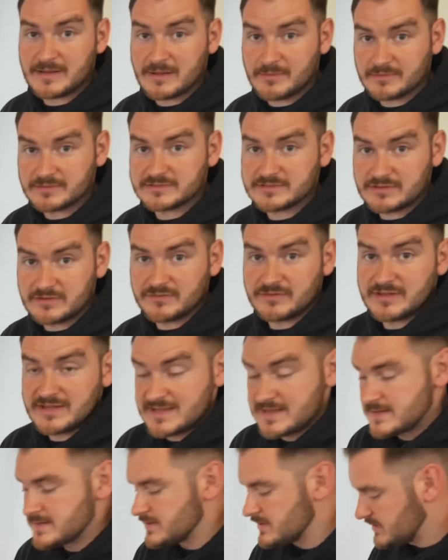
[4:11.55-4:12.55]
power, turn on the
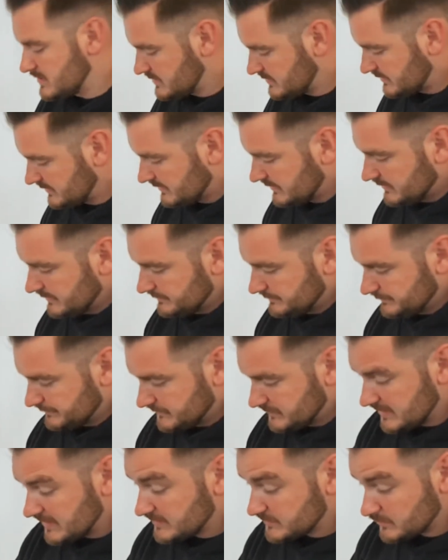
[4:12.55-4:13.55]
heat.
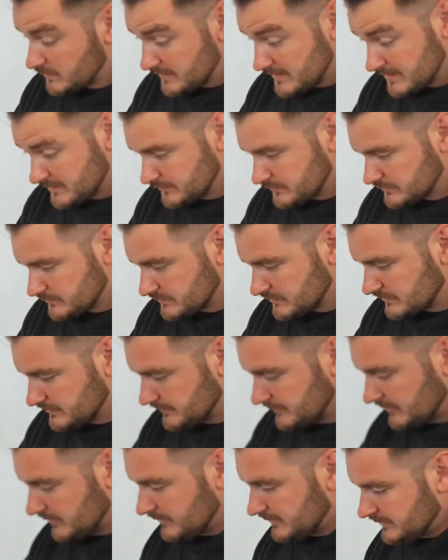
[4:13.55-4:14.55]
That's what that does.
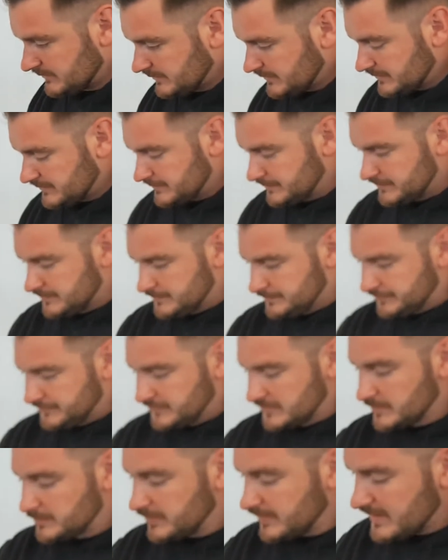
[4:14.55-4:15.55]

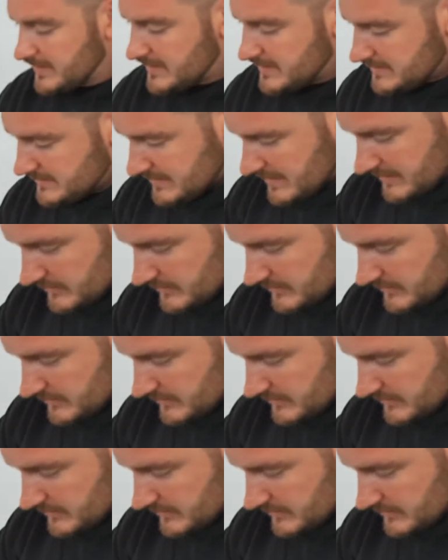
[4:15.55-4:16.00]
Your plate heat